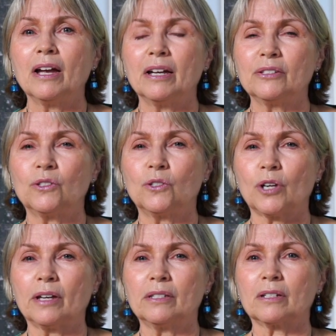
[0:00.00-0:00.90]
is
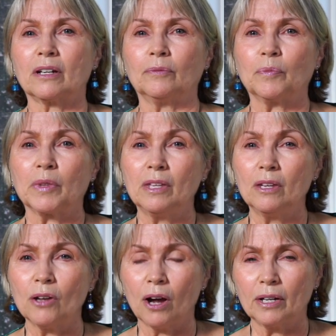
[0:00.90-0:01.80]
just
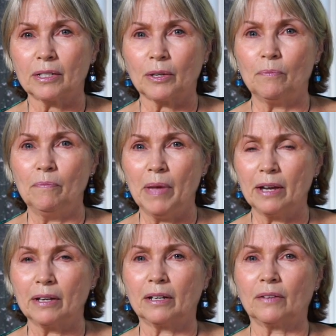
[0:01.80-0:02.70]
not
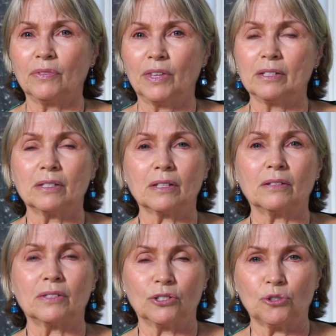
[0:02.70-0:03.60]
make this
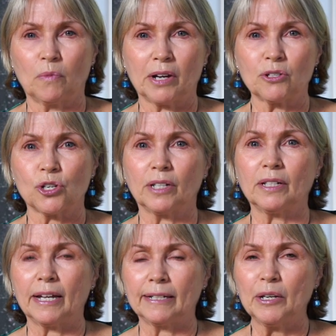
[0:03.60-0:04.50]

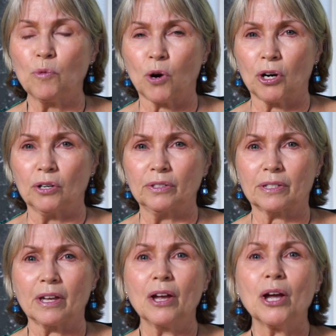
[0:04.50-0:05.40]
situation any
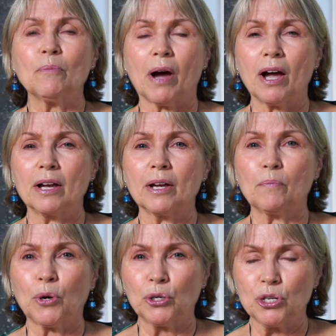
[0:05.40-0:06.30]
worse by
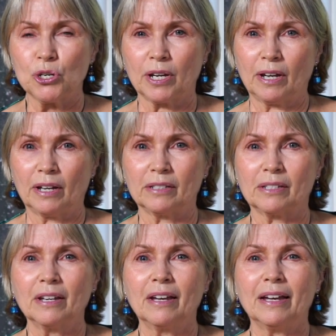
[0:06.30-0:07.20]
pushing
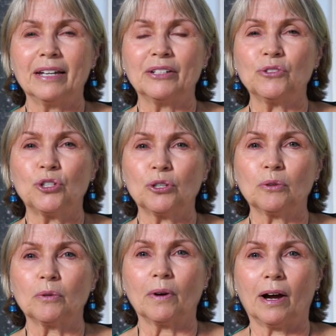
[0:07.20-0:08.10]
it
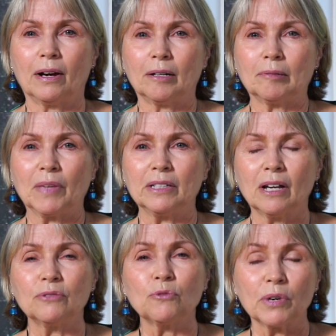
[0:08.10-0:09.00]
into um, an
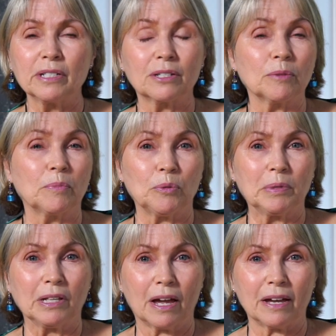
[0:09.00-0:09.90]
unreasonable
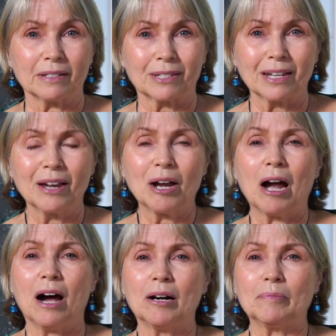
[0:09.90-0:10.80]
place.
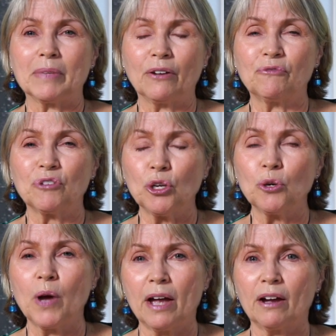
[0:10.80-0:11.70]
Um, if
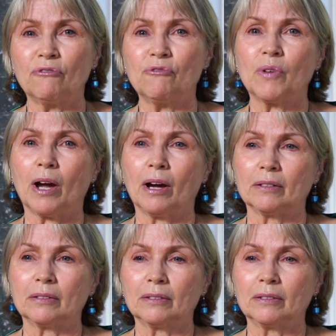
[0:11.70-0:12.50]
you have uh,